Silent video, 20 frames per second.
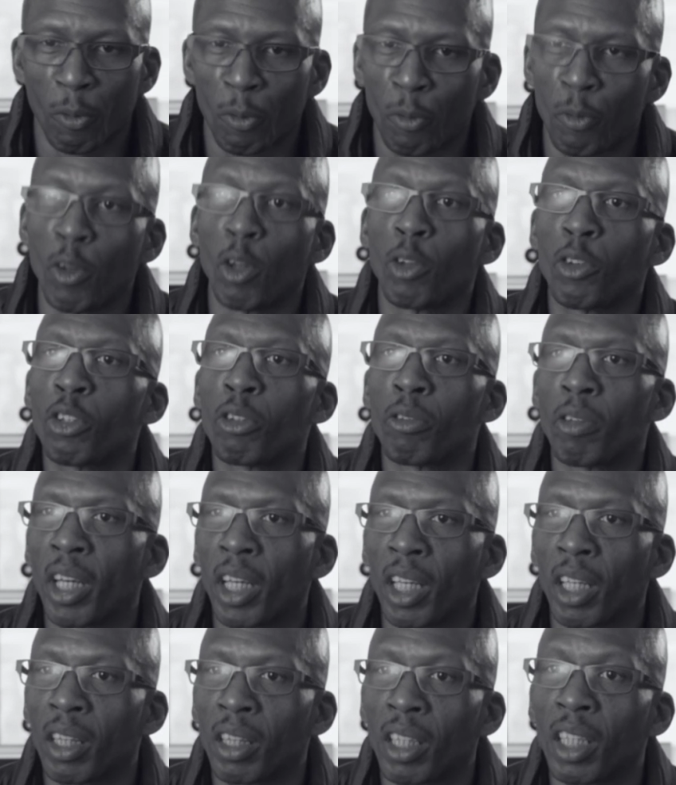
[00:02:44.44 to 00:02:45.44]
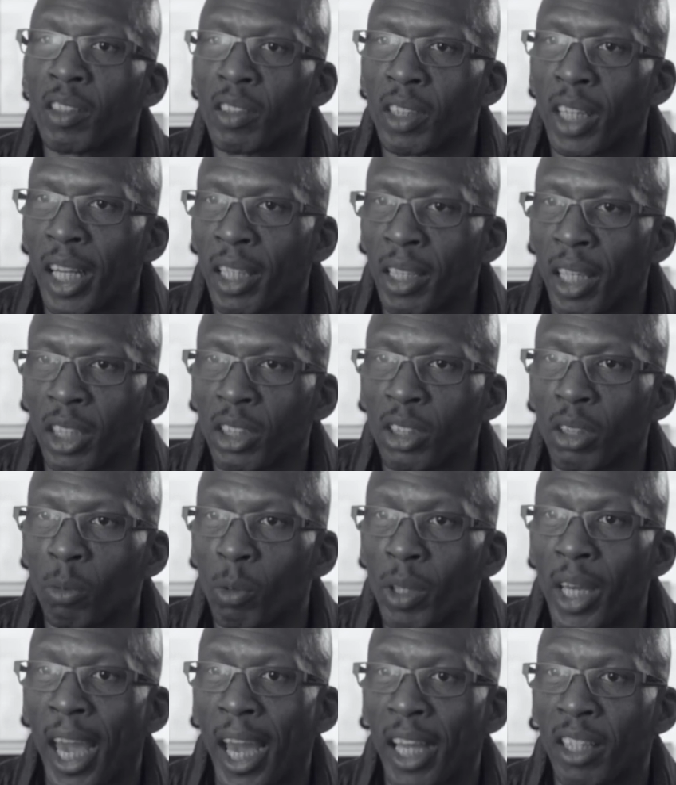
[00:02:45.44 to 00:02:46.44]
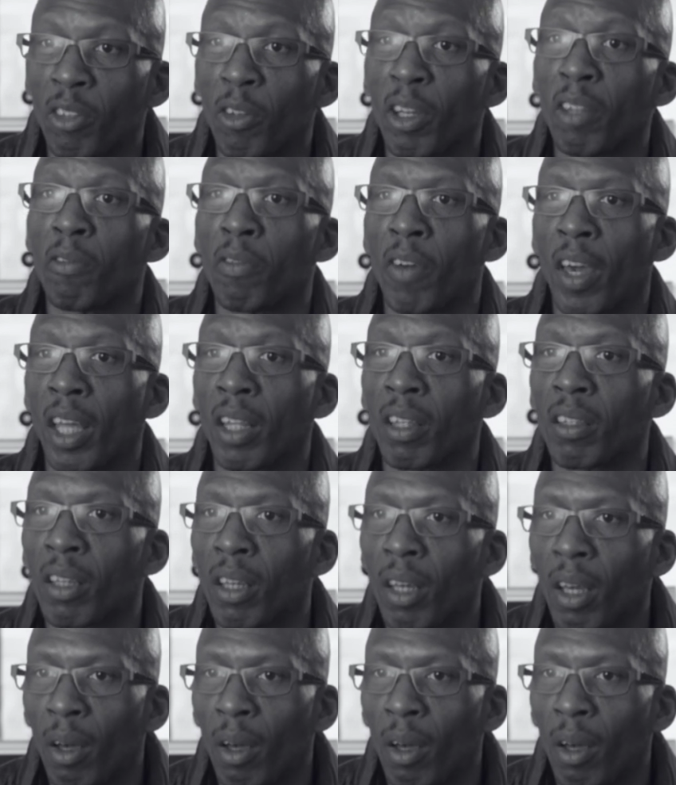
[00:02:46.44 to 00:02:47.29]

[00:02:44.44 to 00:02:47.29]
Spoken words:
Filtering and things of that nature. We had to invent.